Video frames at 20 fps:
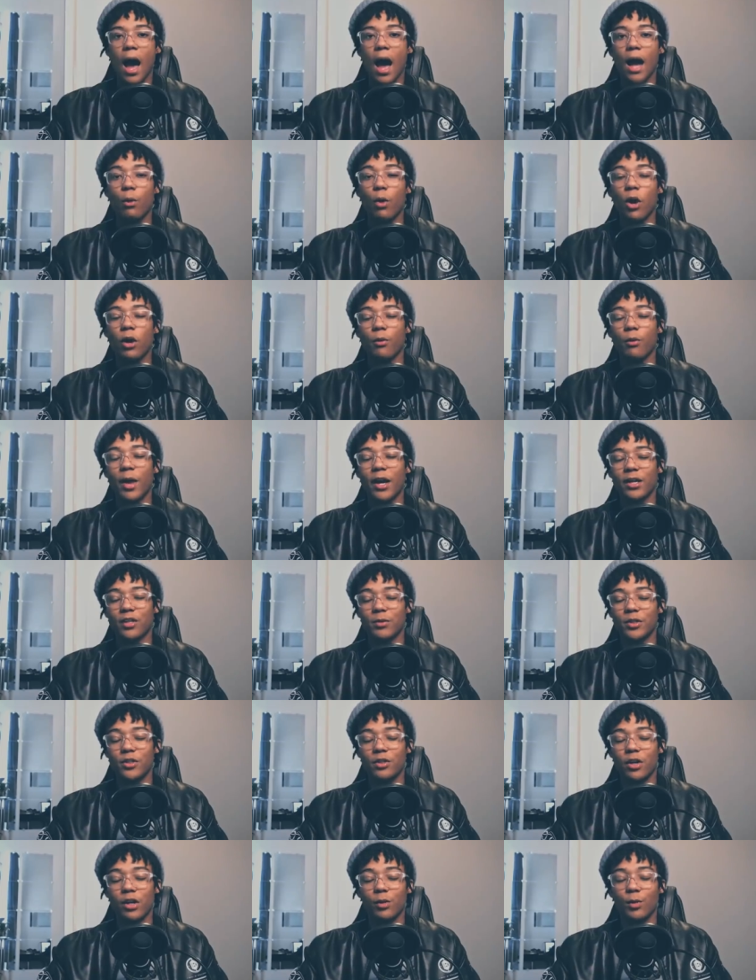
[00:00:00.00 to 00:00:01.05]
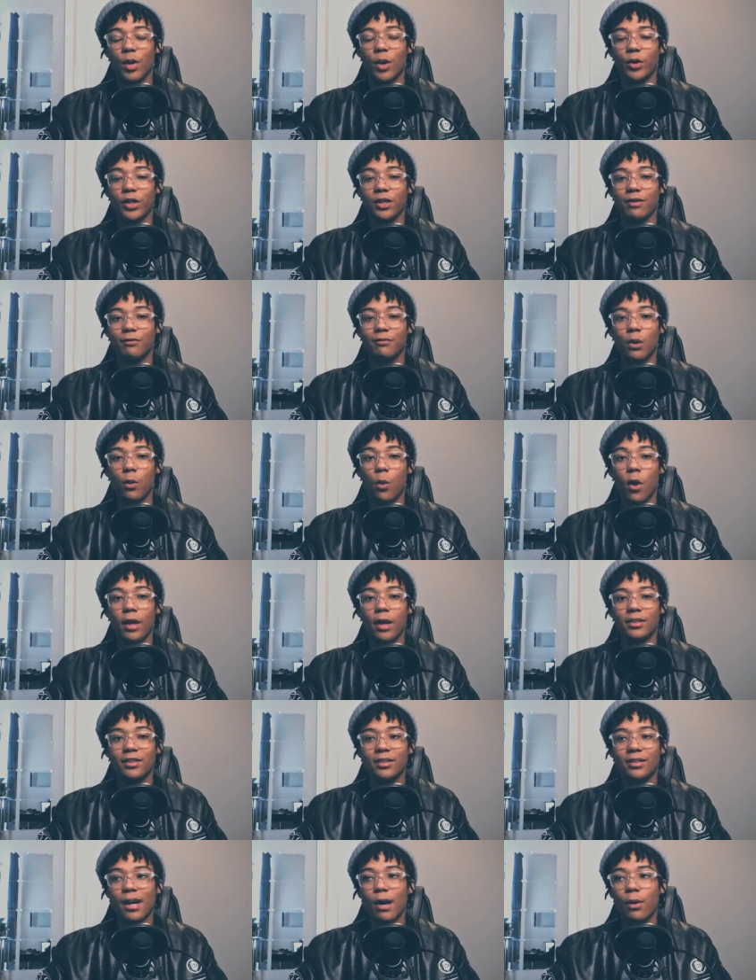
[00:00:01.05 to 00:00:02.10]
Hi, welcome back to me talking about whatever I
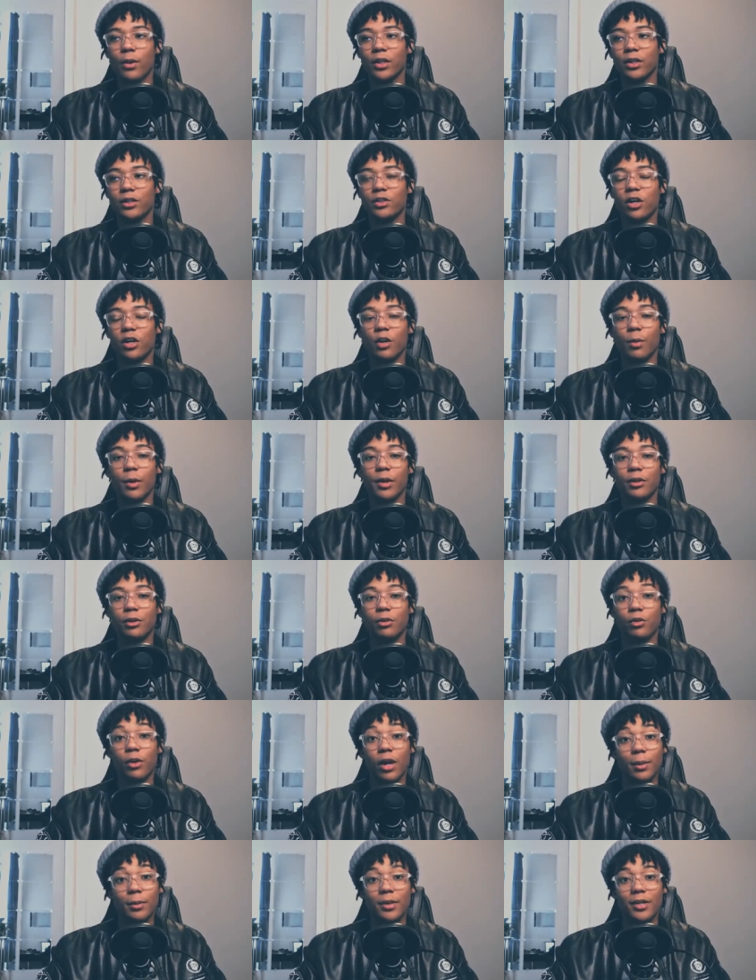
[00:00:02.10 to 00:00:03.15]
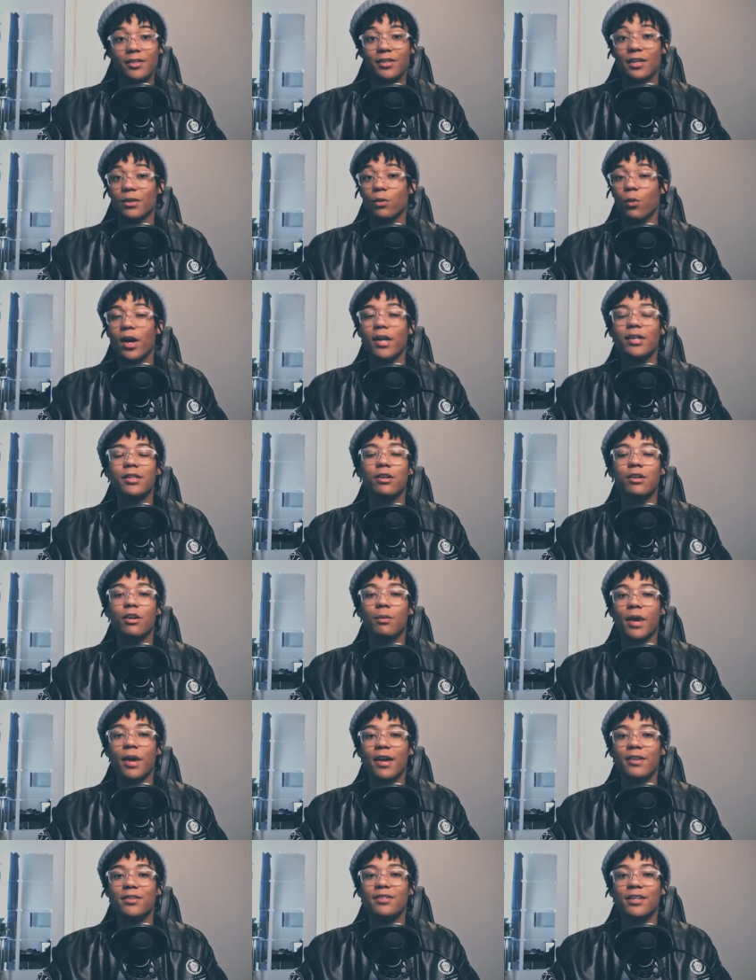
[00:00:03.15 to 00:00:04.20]
want. Today I want to talk about the Grammys and why they're a
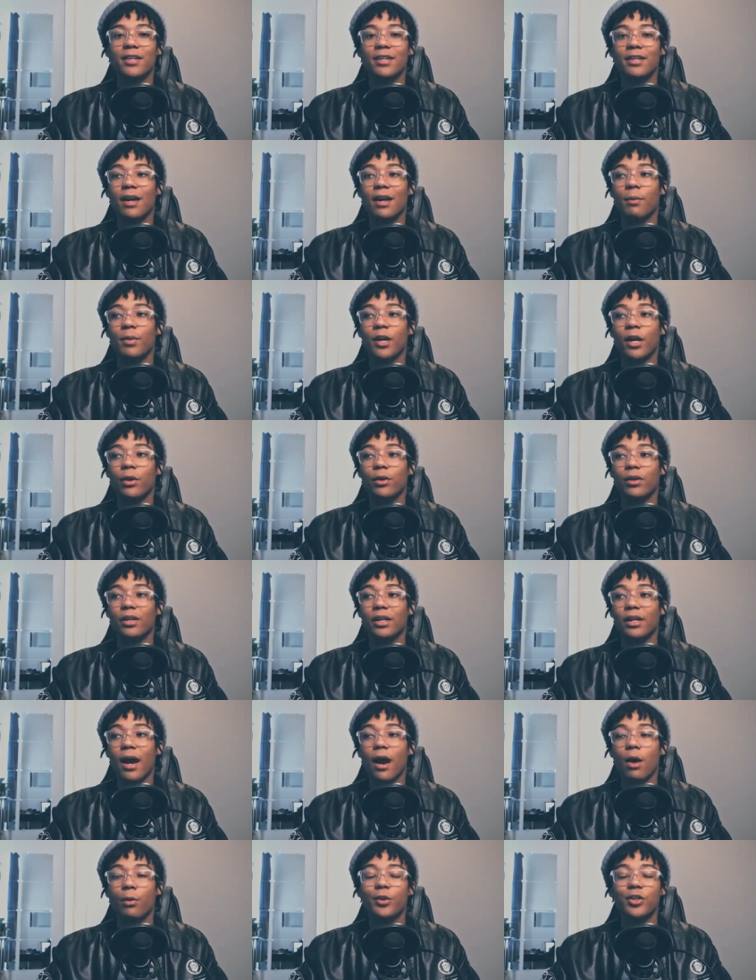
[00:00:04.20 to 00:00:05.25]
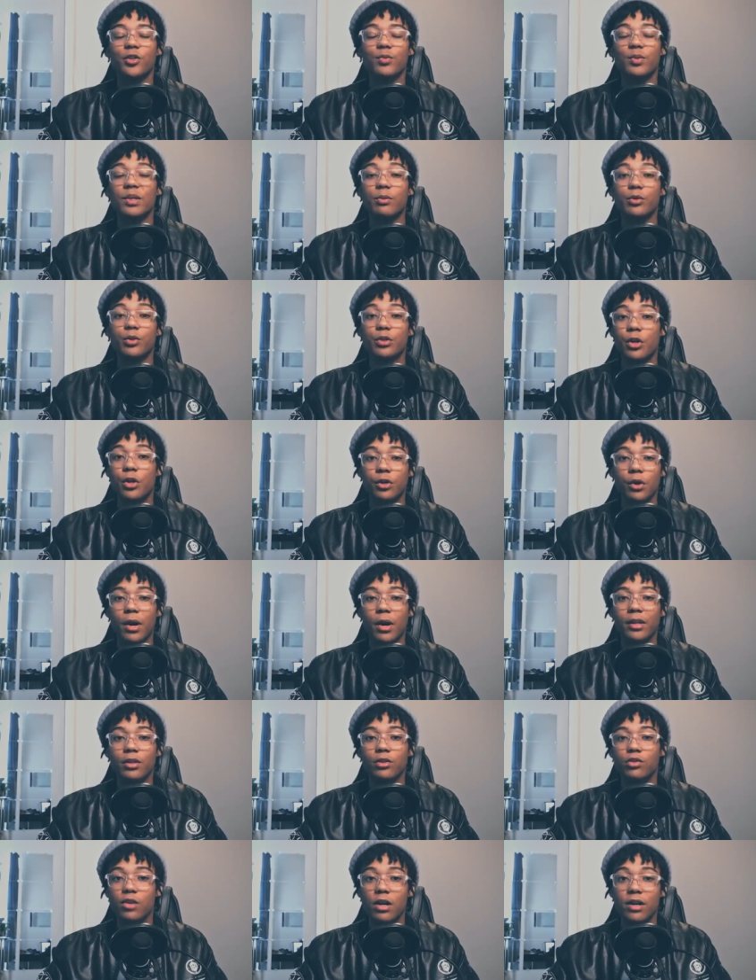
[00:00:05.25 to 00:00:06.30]
mess, and apparently how rich people don't know how
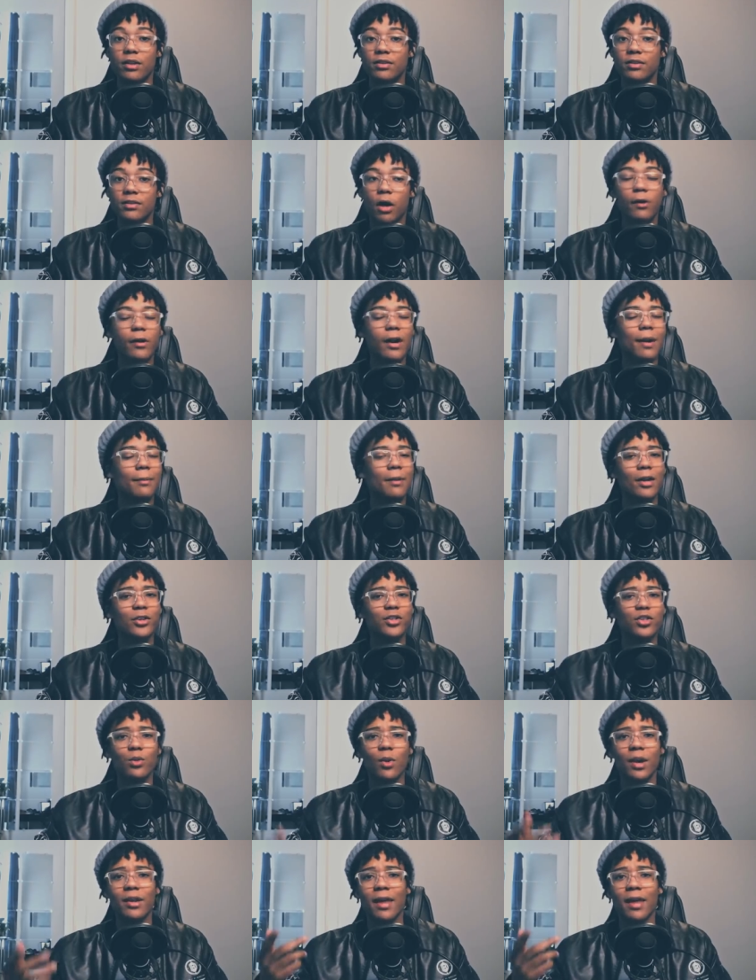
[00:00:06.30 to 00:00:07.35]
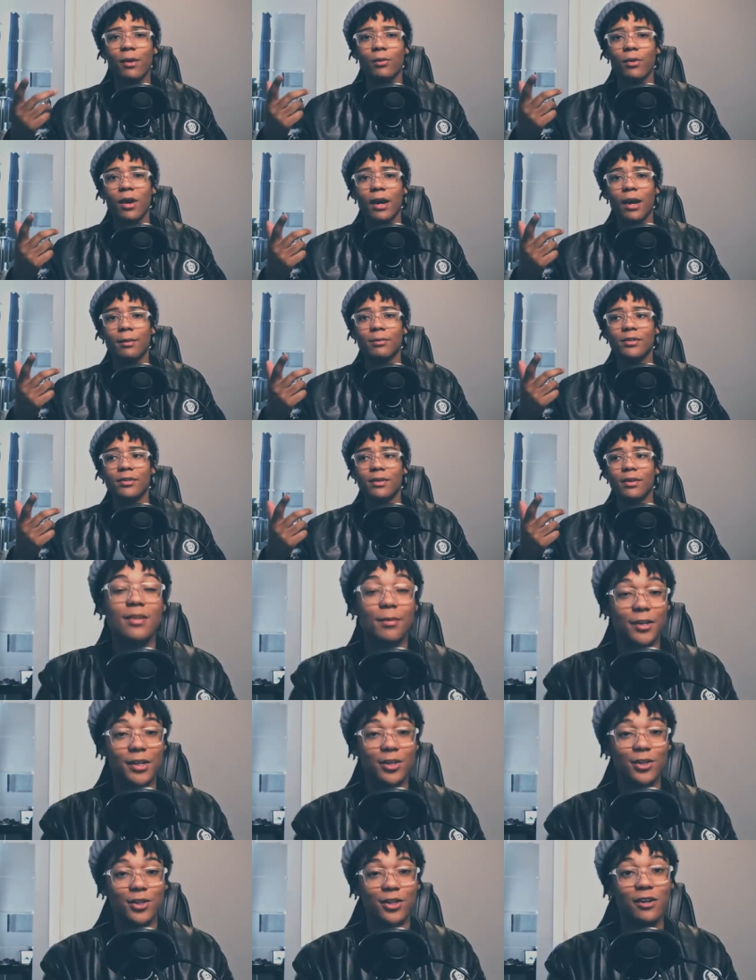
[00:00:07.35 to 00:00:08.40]
to dress. Okay, I'm not sure why that rhymed.
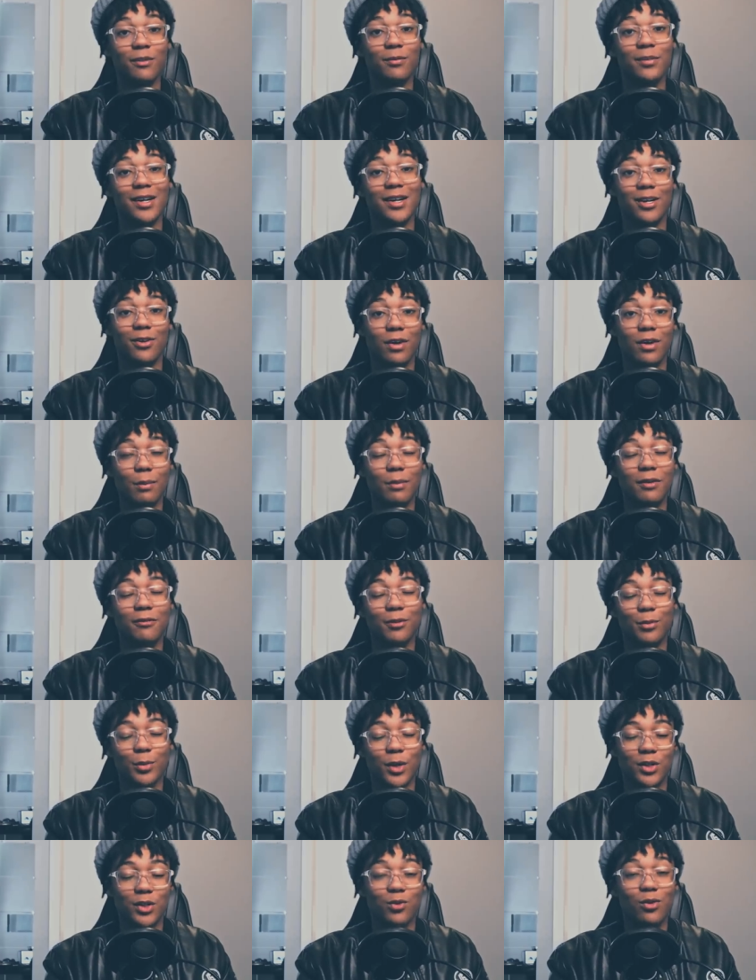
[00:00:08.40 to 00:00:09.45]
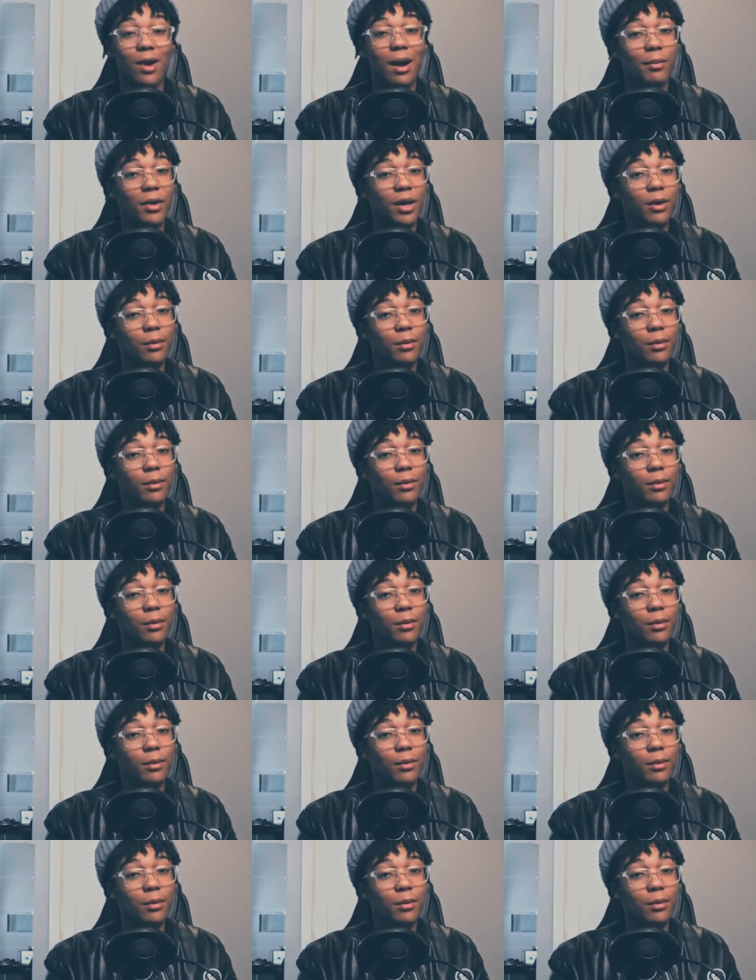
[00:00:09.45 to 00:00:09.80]
Somebody should give me a Grammy for best rap